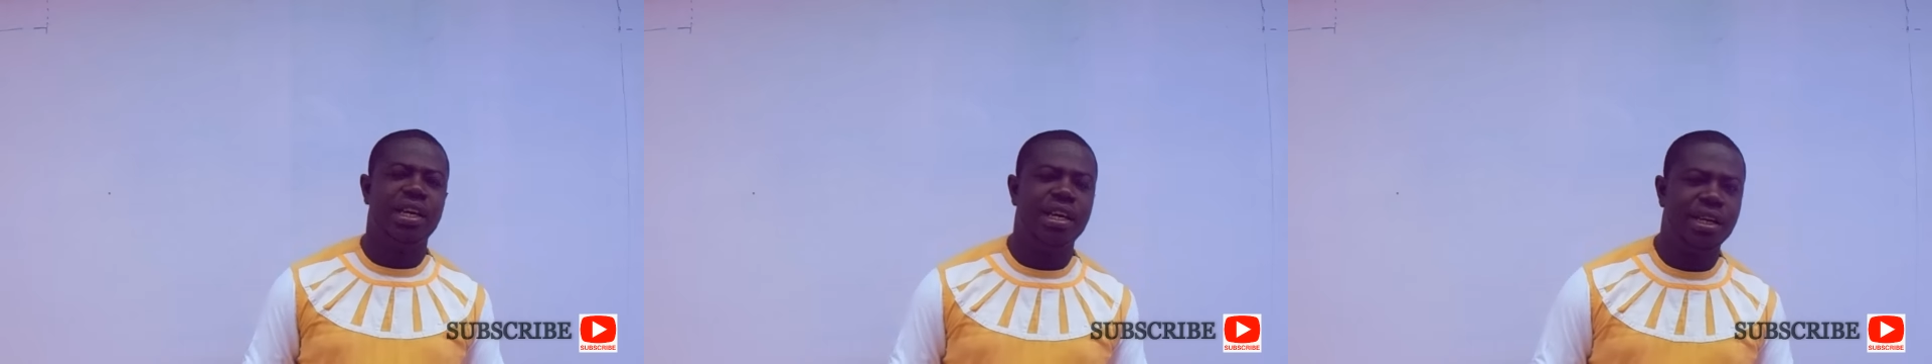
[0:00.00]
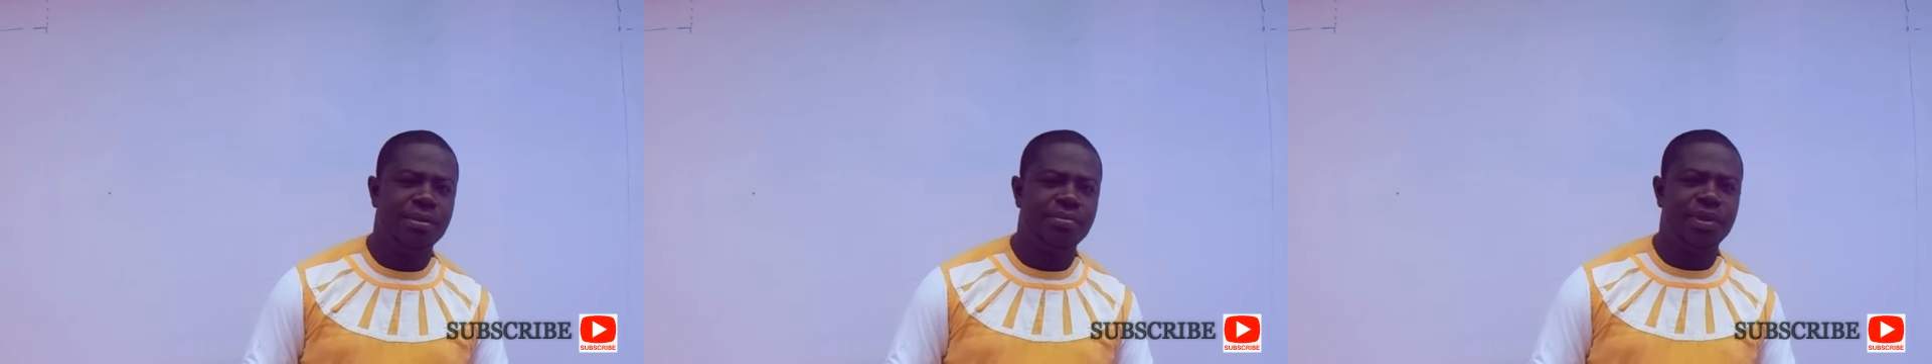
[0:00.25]

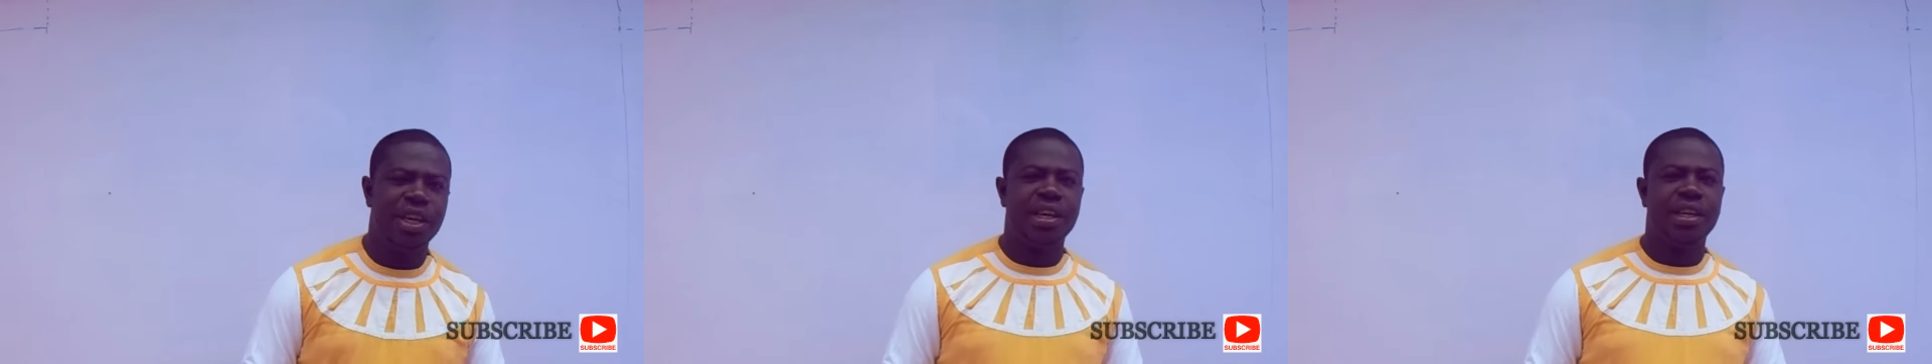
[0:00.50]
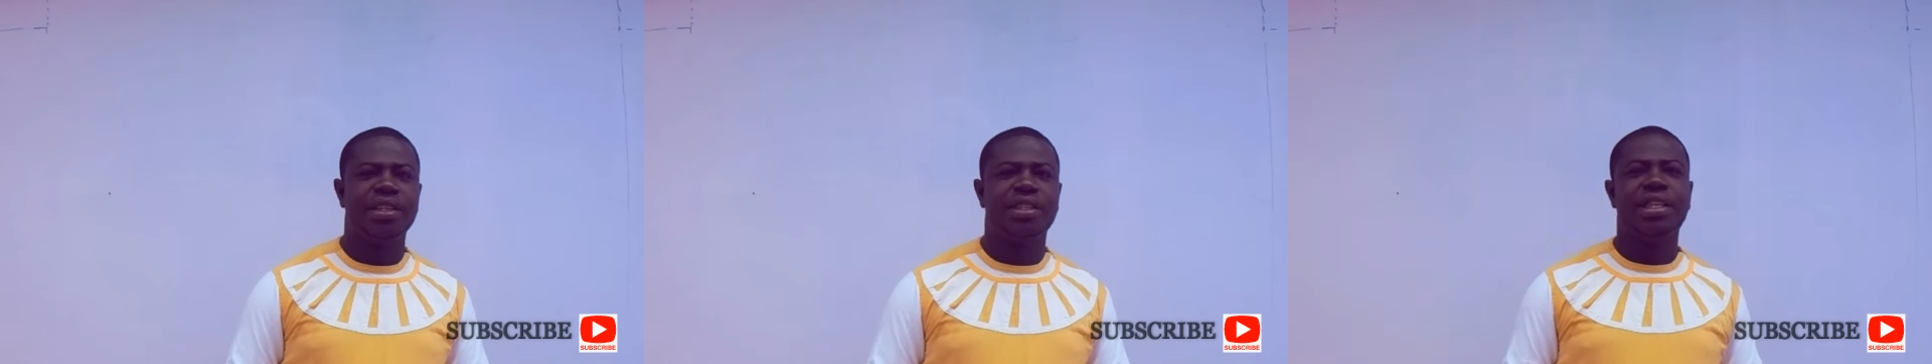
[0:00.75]
um,
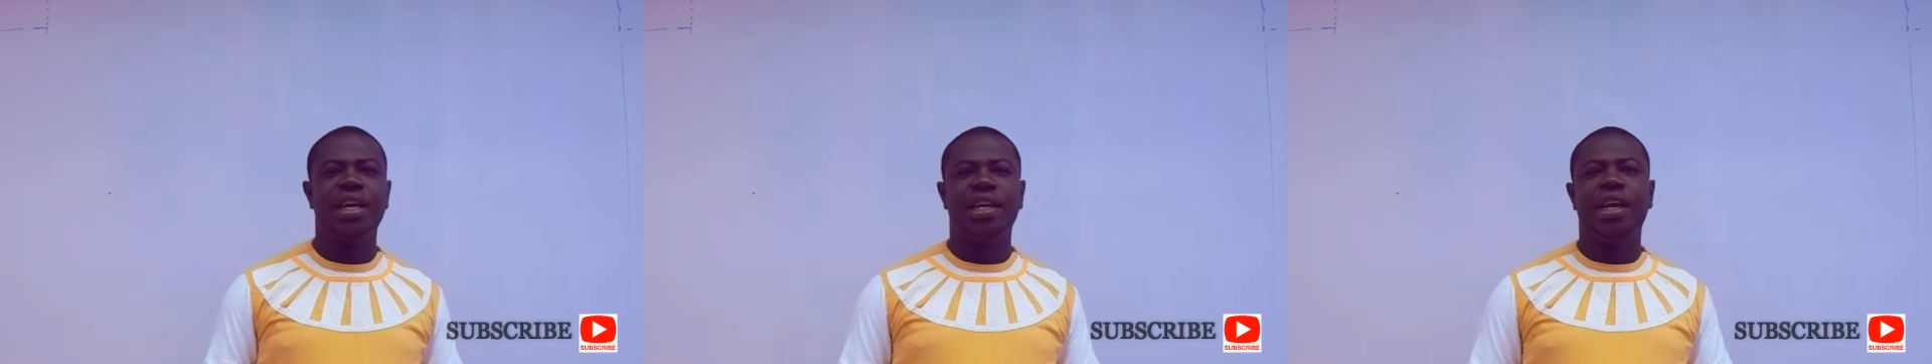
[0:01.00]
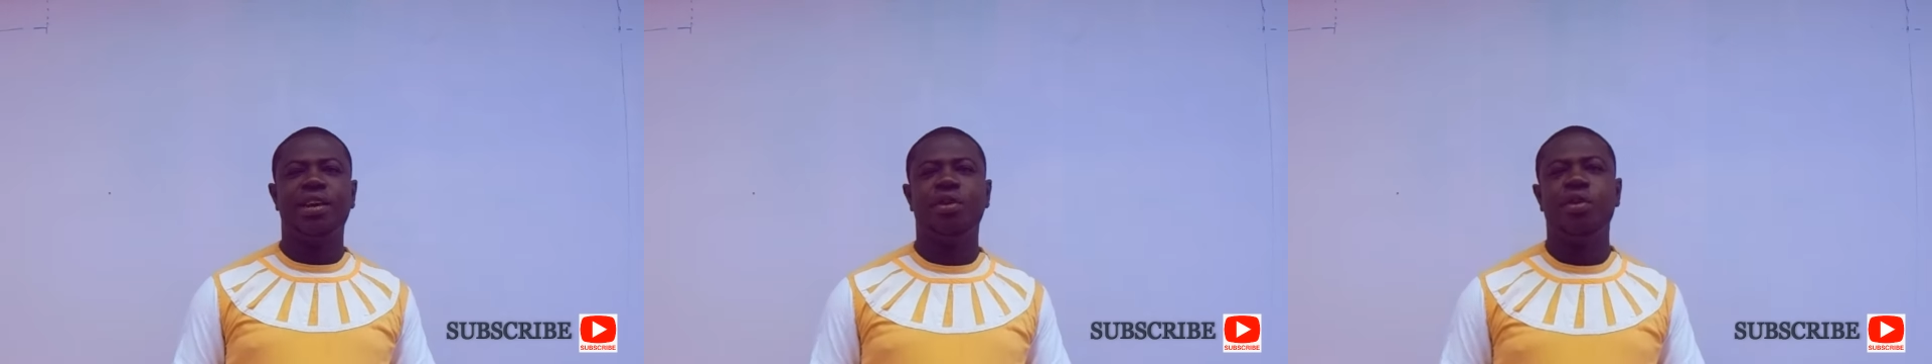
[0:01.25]
the
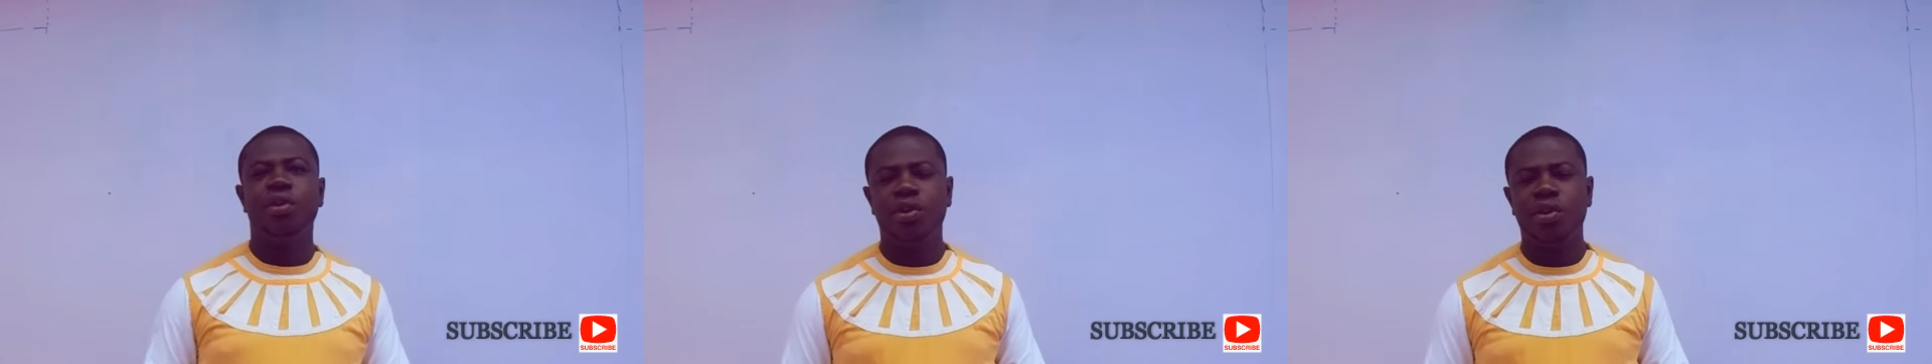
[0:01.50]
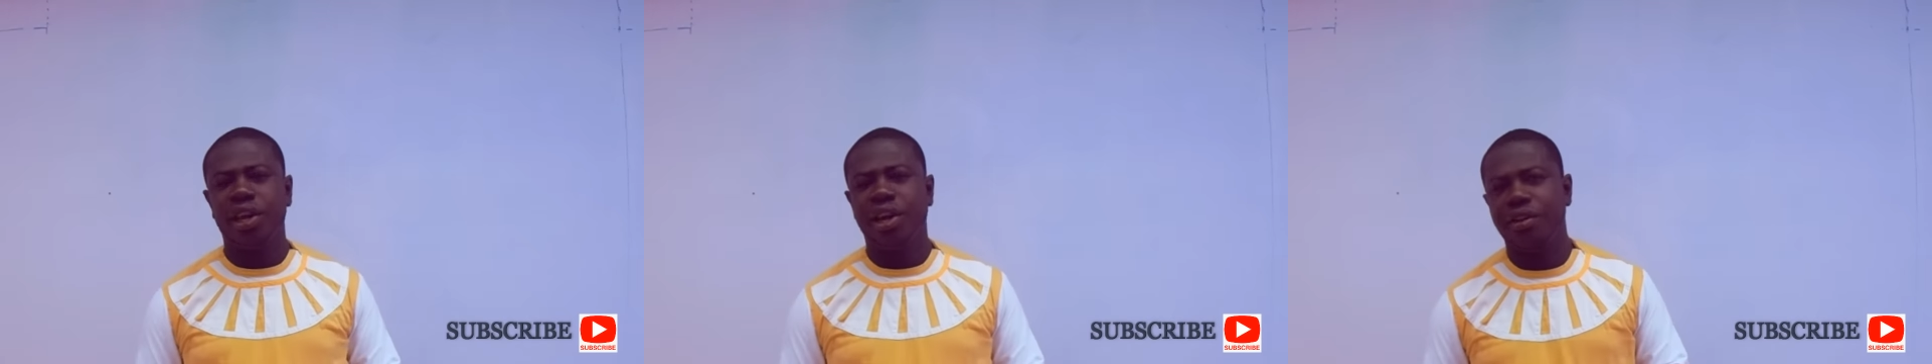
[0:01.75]
standard
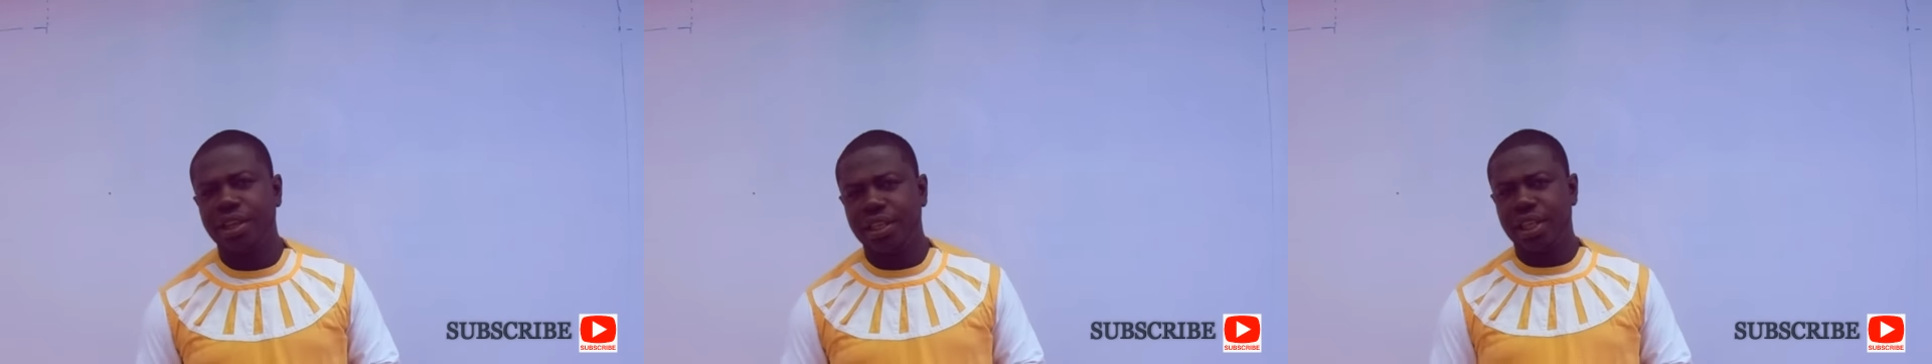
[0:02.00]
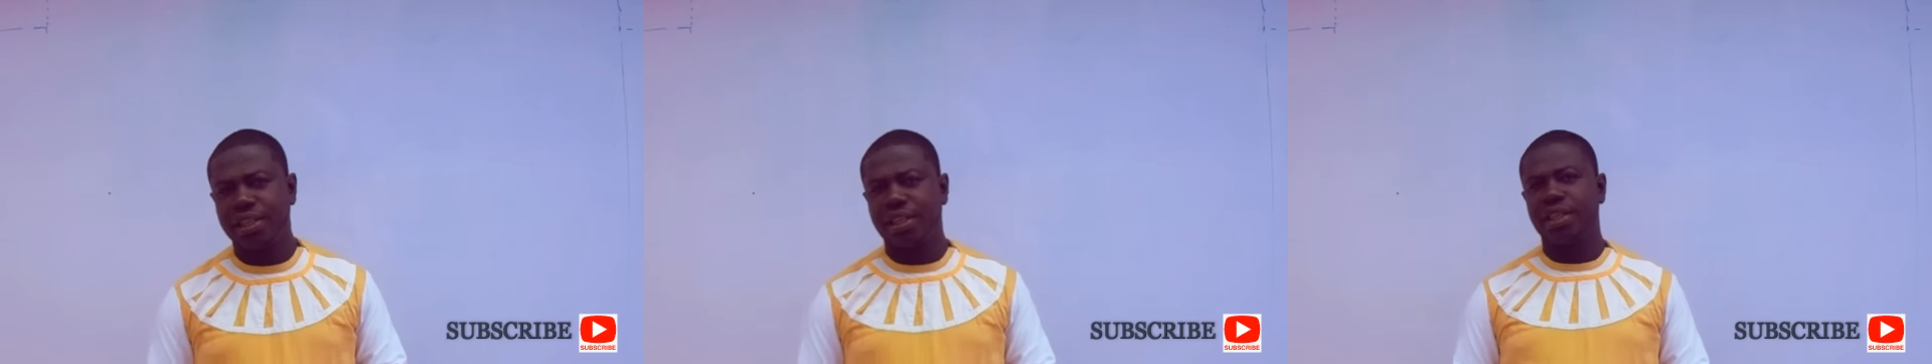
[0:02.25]
on
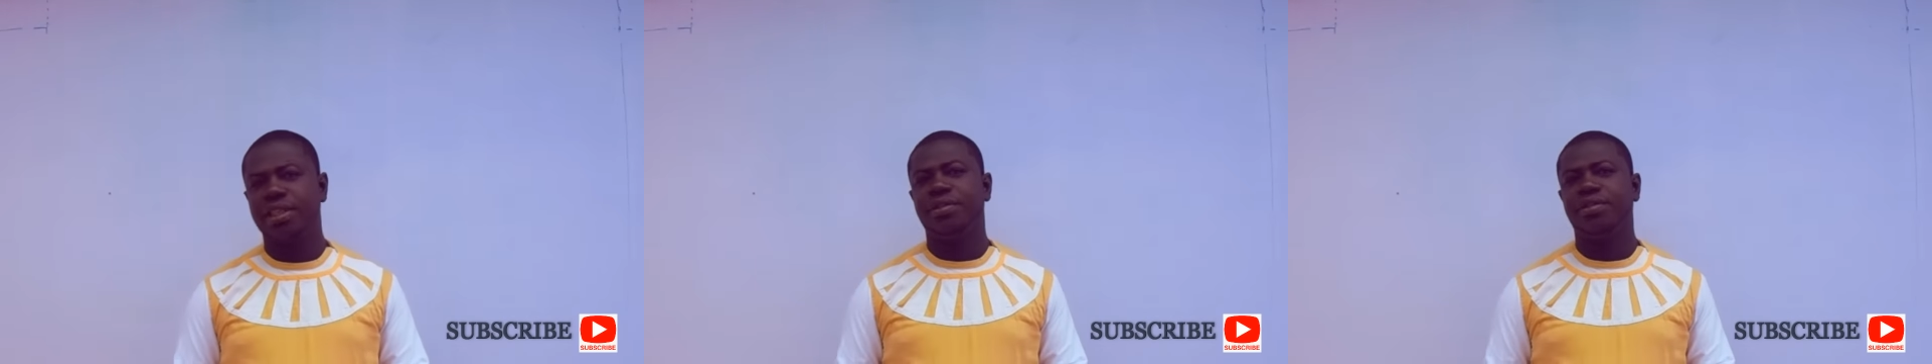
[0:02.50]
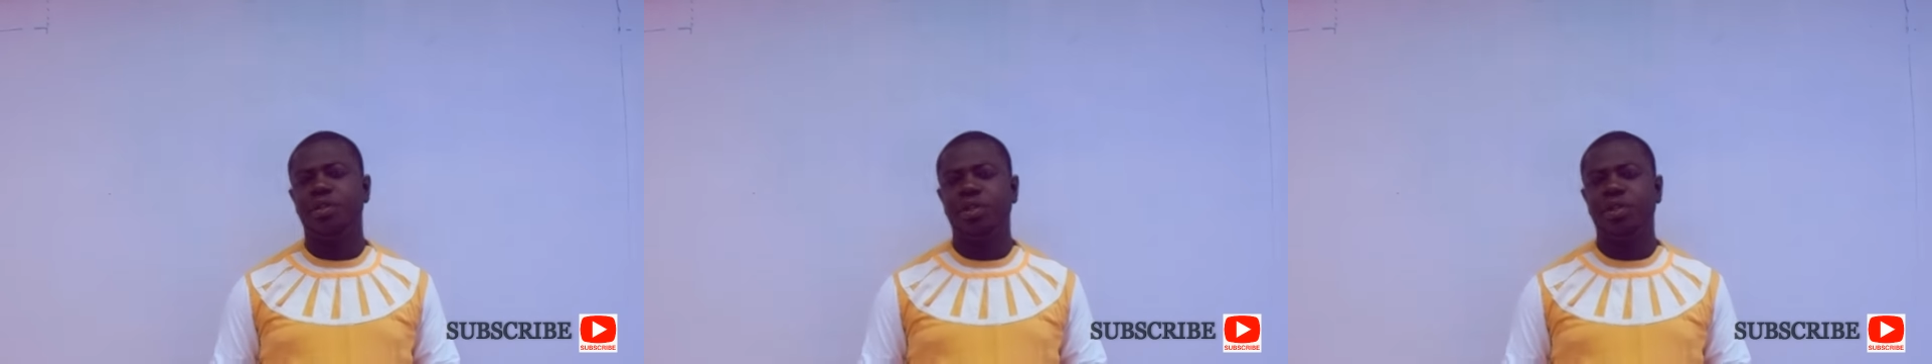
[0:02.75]
non-current assets